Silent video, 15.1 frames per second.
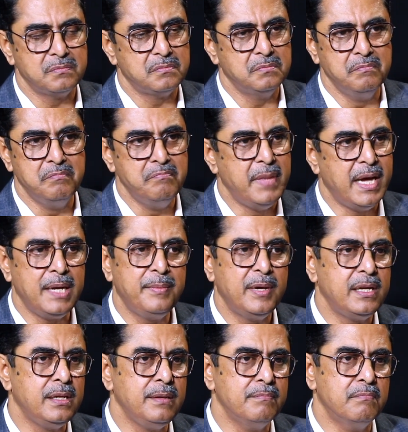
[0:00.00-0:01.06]

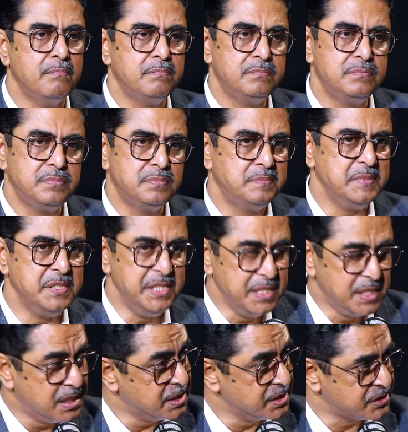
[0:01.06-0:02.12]
many
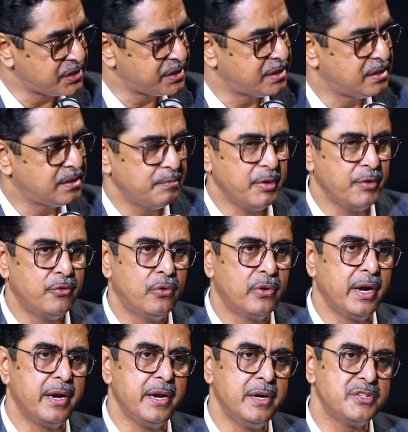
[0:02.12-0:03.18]
years
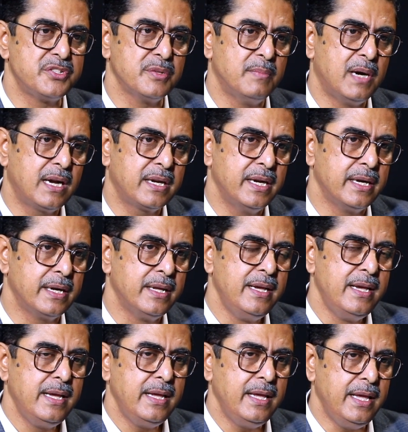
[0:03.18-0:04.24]
before it hits the market.
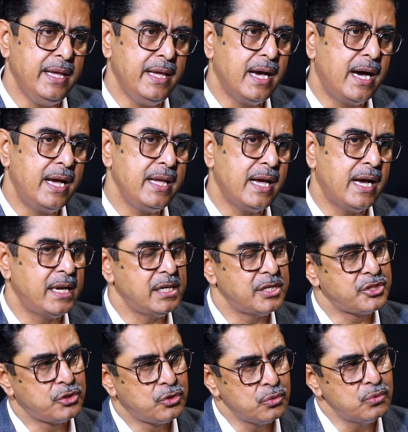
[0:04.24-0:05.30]
AI and
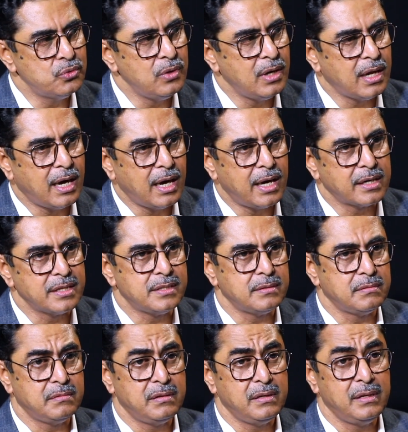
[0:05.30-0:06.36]
its tool are
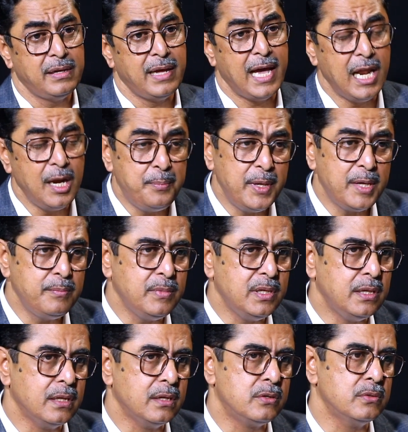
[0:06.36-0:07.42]
helping
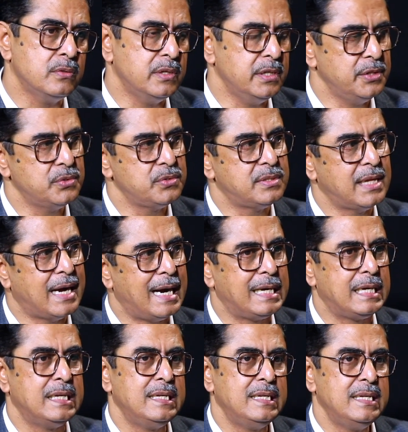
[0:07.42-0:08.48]
me to reduce that